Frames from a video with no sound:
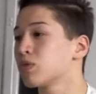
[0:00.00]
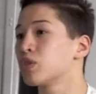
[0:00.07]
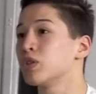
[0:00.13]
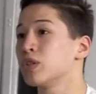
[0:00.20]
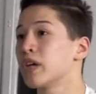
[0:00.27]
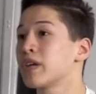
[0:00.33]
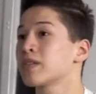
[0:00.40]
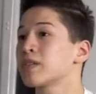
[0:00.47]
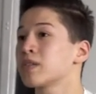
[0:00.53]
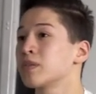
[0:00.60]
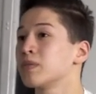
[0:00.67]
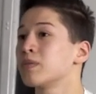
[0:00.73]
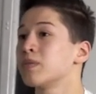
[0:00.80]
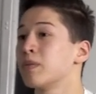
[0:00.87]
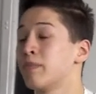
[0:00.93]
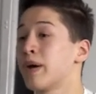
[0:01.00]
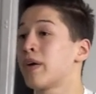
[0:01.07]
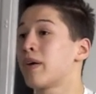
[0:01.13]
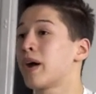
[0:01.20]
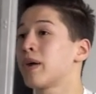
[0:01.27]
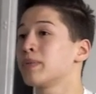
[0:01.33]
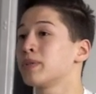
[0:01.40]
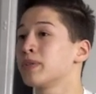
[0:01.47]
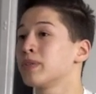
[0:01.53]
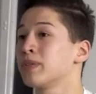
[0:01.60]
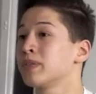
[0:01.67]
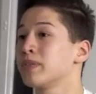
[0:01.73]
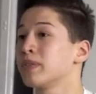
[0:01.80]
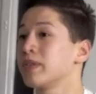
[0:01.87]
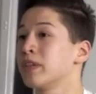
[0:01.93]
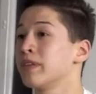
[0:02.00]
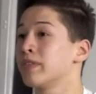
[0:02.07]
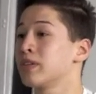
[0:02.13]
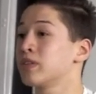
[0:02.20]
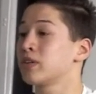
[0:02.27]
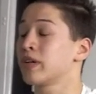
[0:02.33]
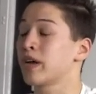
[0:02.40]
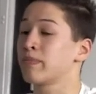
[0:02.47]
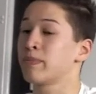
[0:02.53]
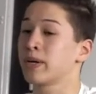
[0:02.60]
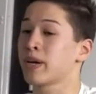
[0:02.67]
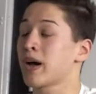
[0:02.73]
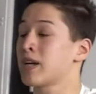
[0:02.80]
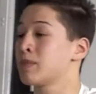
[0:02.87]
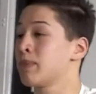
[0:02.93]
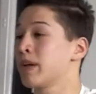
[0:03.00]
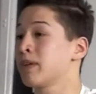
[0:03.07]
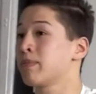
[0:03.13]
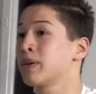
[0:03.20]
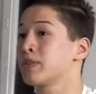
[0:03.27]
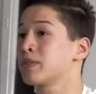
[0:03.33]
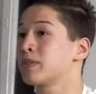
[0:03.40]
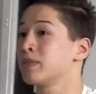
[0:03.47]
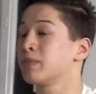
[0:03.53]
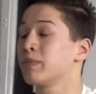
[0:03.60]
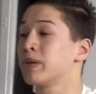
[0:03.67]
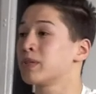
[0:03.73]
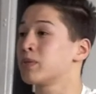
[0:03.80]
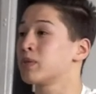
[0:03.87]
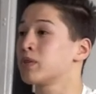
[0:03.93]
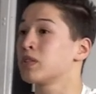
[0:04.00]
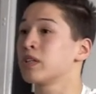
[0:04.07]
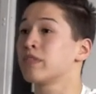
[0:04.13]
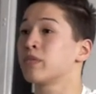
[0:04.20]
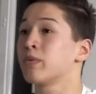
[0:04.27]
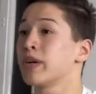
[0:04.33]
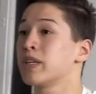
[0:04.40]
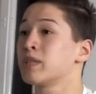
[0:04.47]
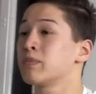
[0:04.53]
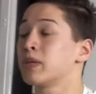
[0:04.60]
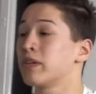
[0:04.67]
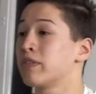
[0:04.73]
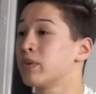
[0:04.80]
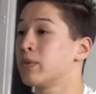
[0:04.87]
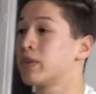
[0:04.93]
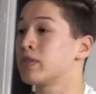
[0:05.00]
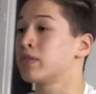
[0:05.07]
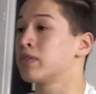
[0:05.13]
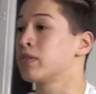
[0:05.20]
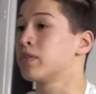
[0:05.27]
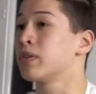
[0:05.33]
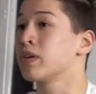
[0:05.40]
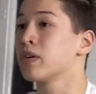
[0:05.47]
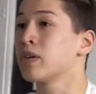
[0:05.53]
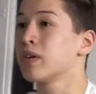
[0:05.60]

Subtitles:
suggest the better option. If it's to get big cosmetic muscle, you might as well just lift weights. But if you want to,